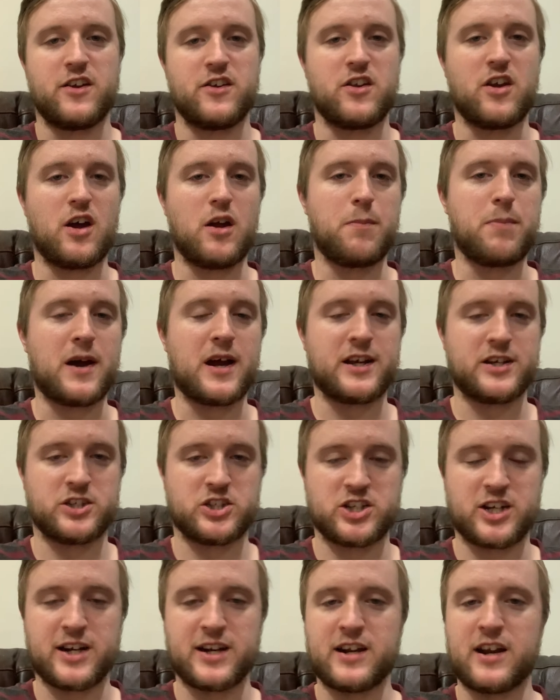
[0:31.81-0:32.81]
No
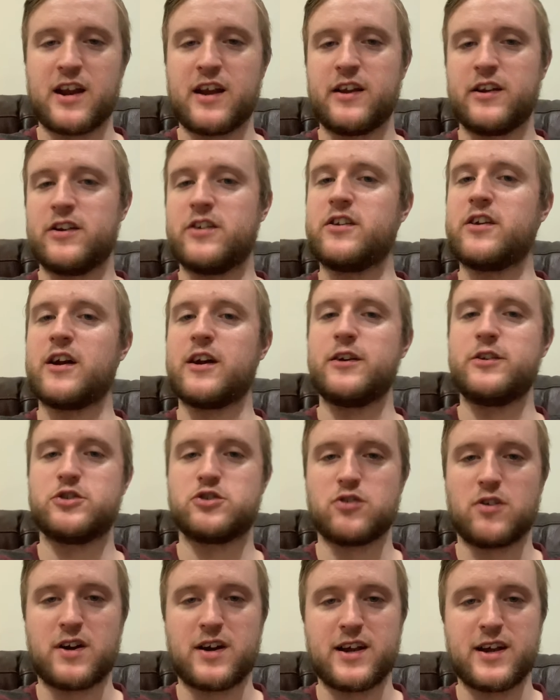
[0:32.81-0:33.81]
passion, no
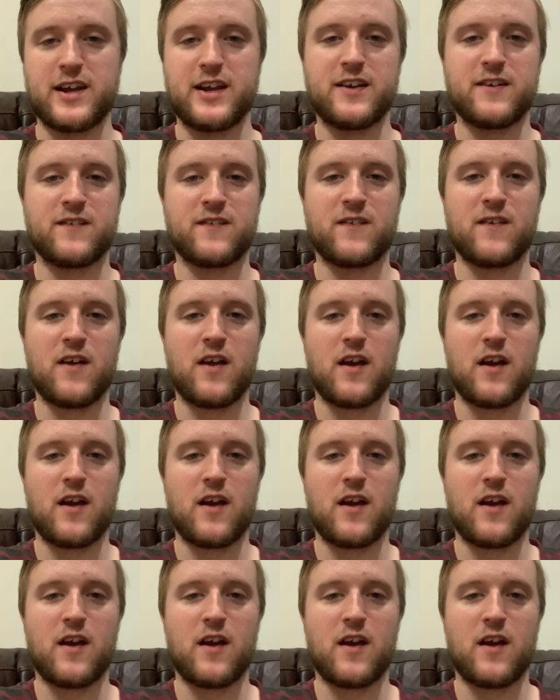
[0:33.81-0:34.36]
drive.